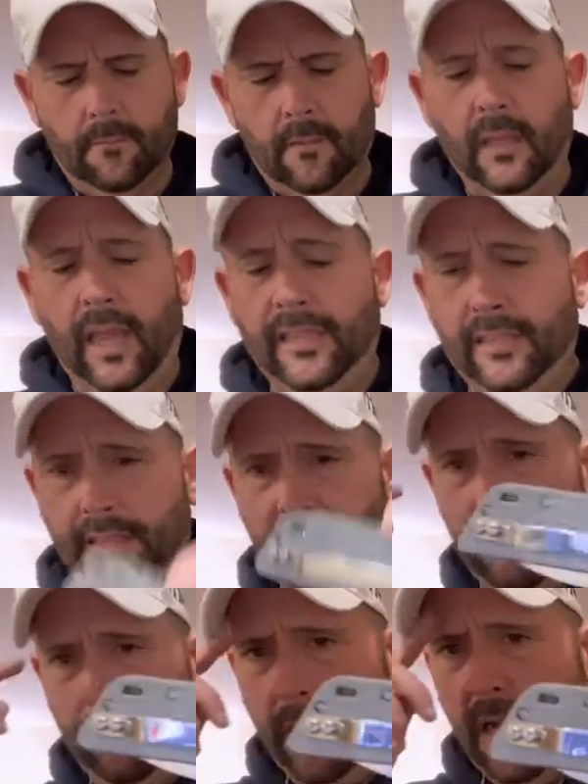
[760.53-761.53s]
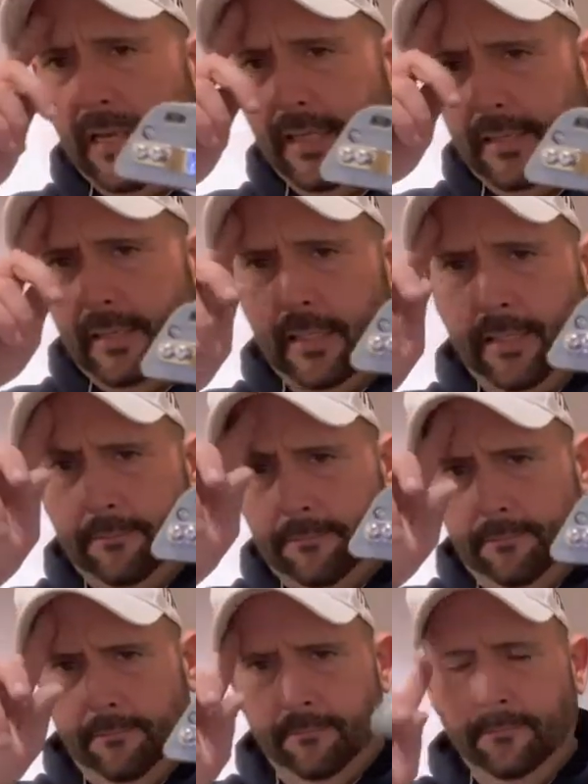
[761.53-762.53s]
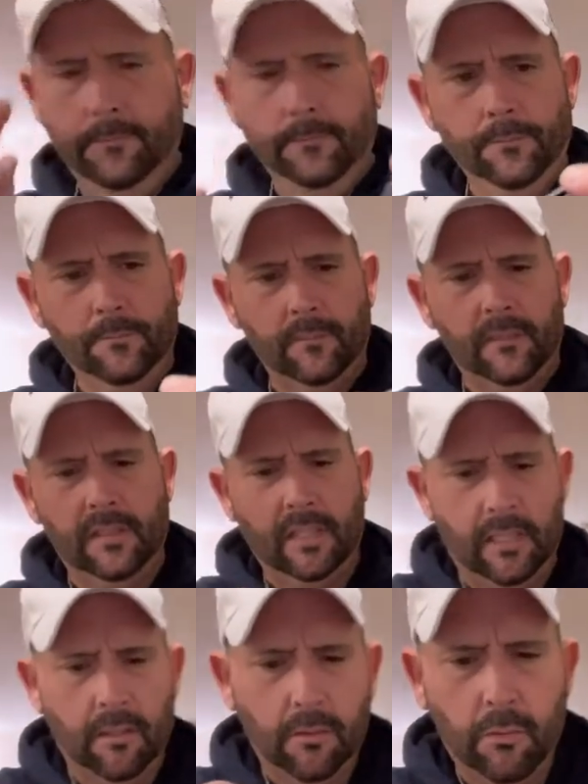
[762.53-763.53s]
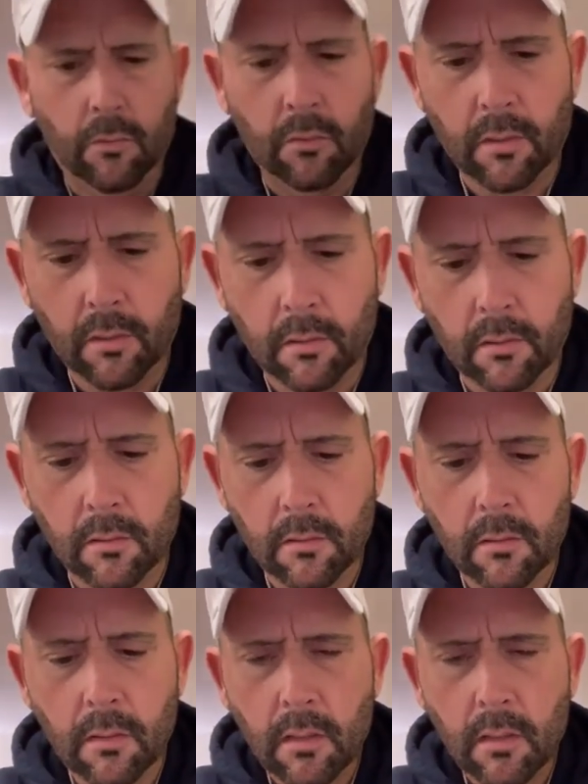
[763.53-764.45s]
Nice deep pocket clip. It's got a cool little